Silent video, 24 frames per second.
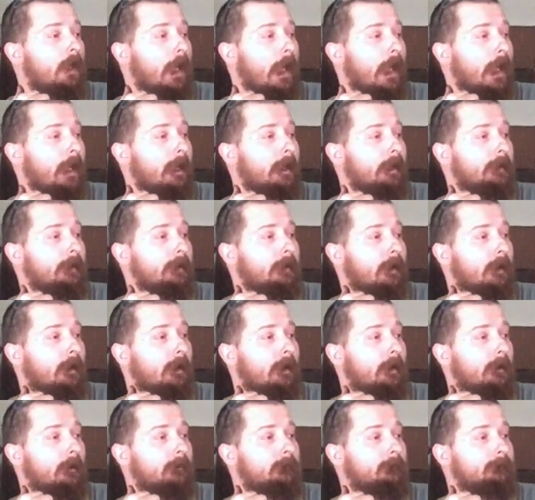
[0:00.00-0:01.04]
And
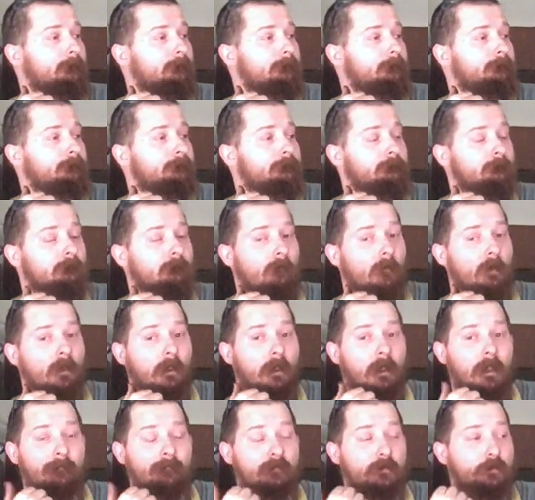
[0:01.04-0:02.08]

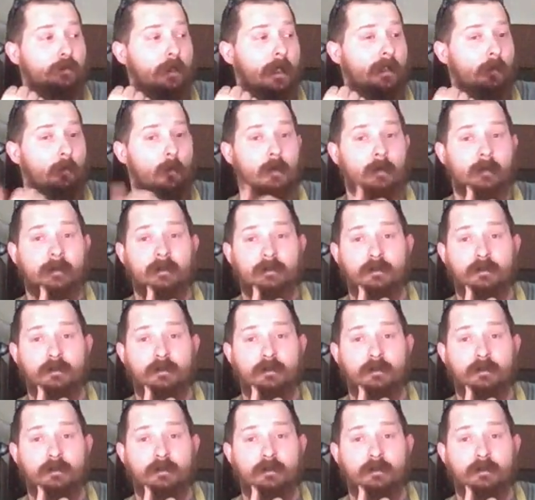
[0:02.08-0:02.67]
if you try to work